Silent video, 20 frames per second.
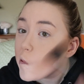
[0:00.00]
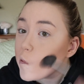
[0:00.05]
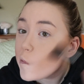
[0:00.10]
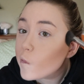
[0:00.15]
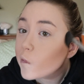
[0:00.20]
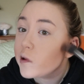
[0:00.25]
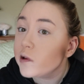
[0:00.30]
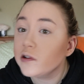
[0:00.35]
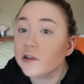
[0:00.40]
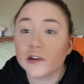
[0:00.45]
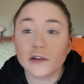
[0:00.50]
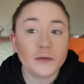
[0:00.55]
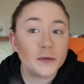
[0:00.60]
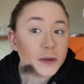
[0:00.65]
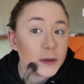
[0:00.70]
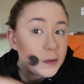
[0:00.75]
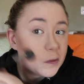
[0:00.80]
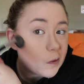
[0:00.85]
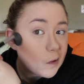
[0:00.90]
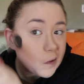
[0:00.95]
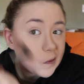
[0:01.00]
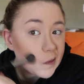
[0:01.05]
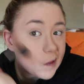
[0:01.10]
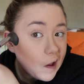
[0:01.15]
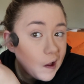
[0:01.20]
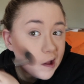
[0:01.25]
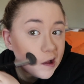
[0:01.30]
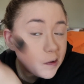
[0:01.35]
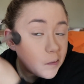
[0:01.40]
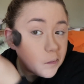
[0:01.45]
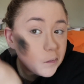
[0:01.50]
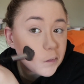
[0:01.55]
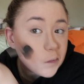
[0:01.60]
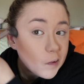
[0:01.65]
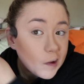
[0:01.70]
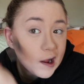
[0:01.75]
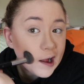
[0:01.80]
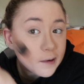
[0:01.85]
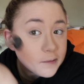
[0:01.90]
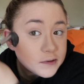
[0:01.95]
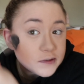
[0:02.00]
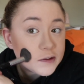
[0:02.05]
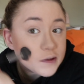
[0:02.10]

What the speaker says: When you shouldn't really think that, but I was